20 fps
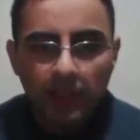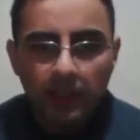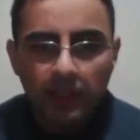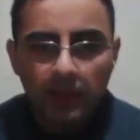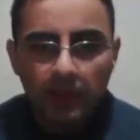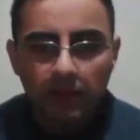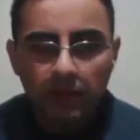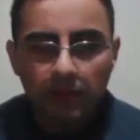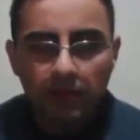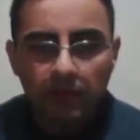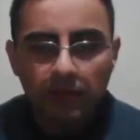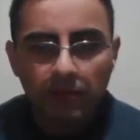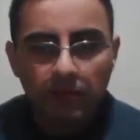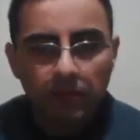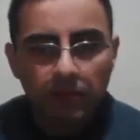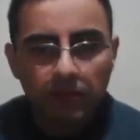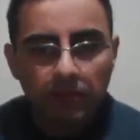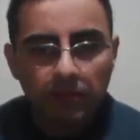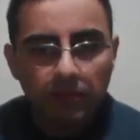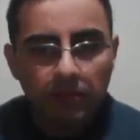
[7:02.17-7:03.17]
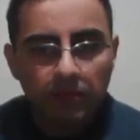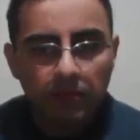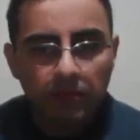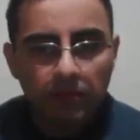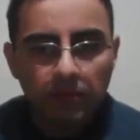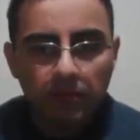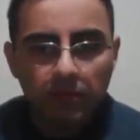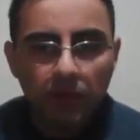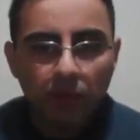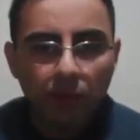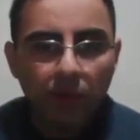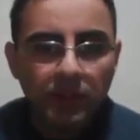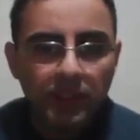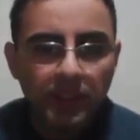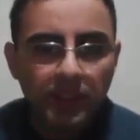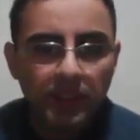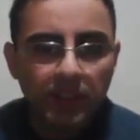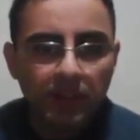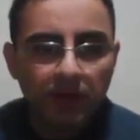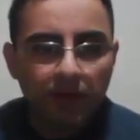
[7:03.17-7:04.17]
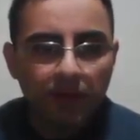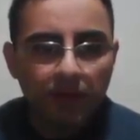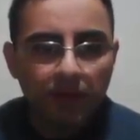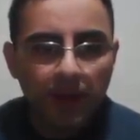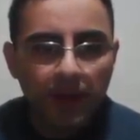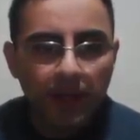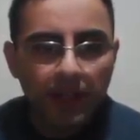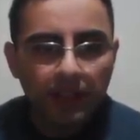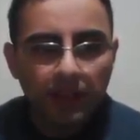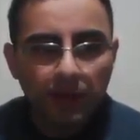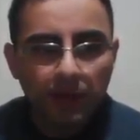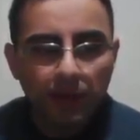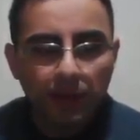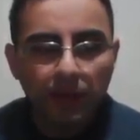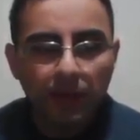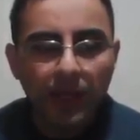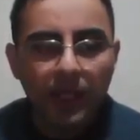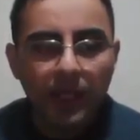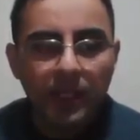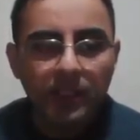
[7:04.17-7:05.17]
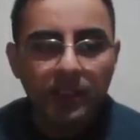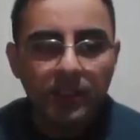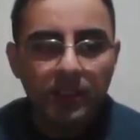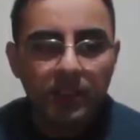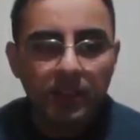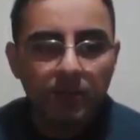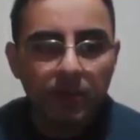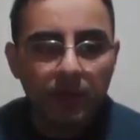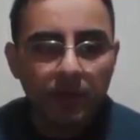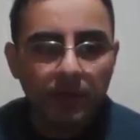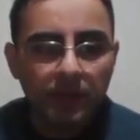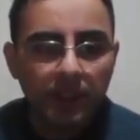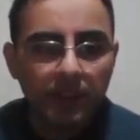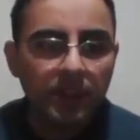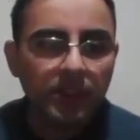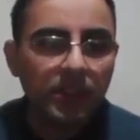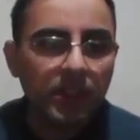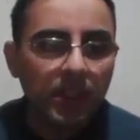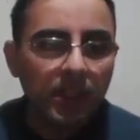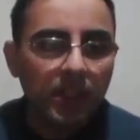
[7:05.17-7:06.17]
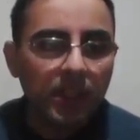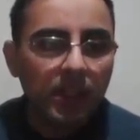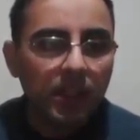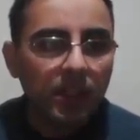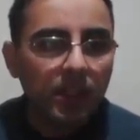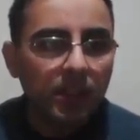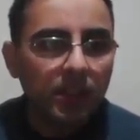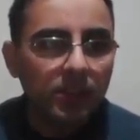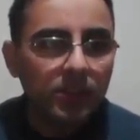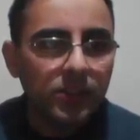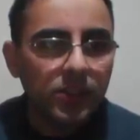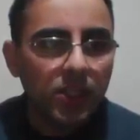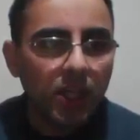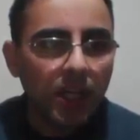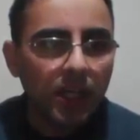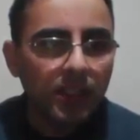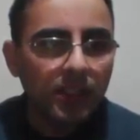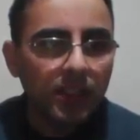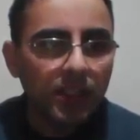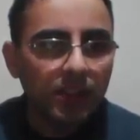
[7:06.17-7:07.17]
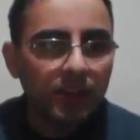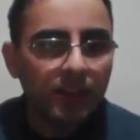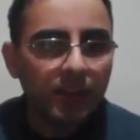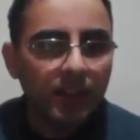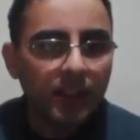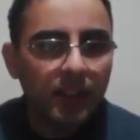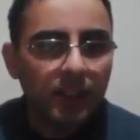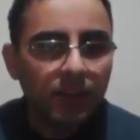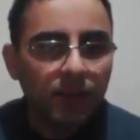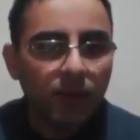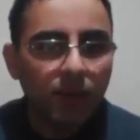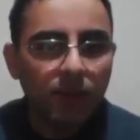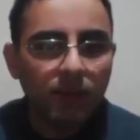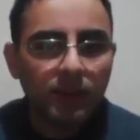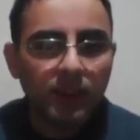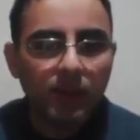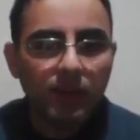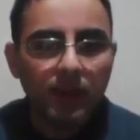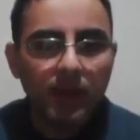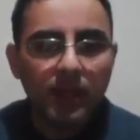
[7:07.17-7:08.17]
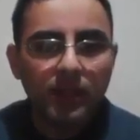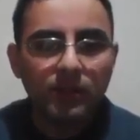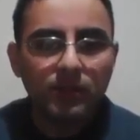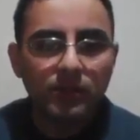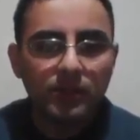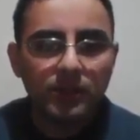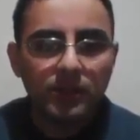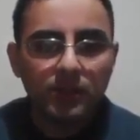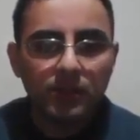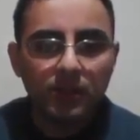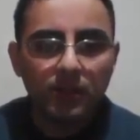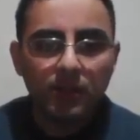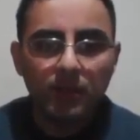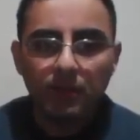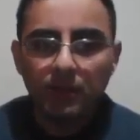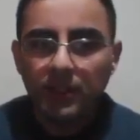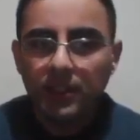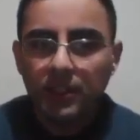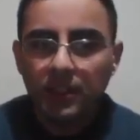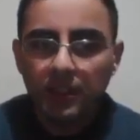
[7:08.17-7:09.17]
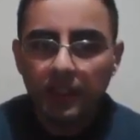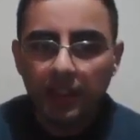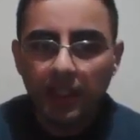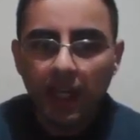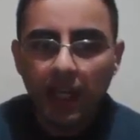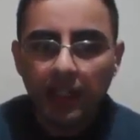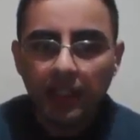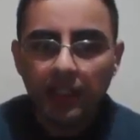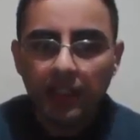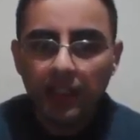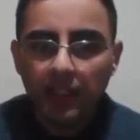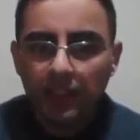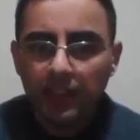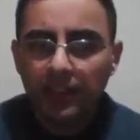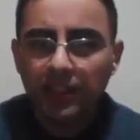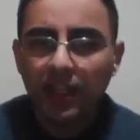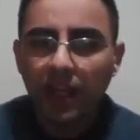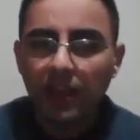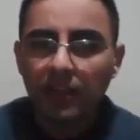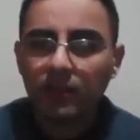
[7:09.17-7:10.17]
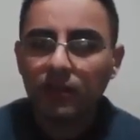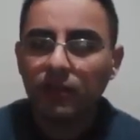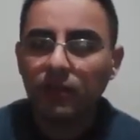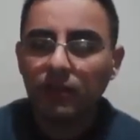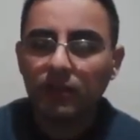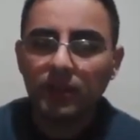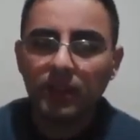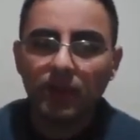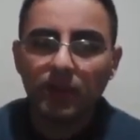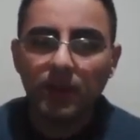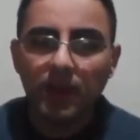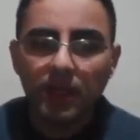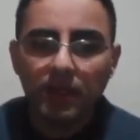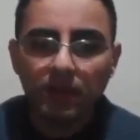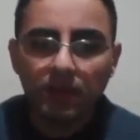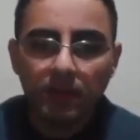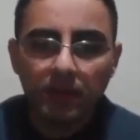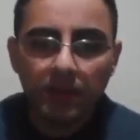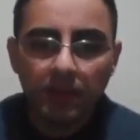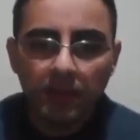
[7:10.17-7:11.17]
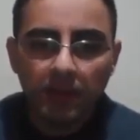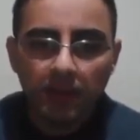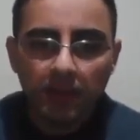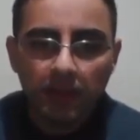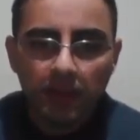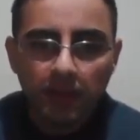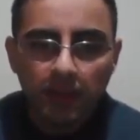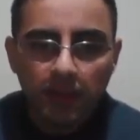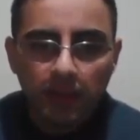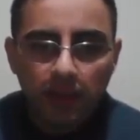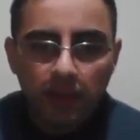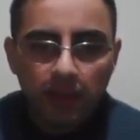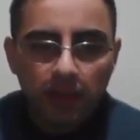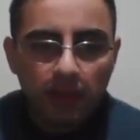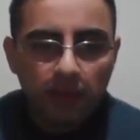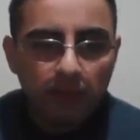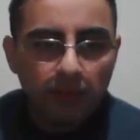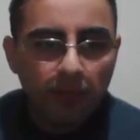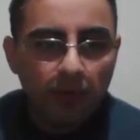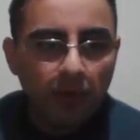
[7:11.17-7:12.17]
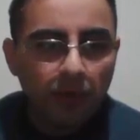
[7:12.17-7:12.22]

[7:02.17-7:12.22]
We may think that mm, what is different, why it's important that in China there is coronavirus, which is like SARS coronavirus.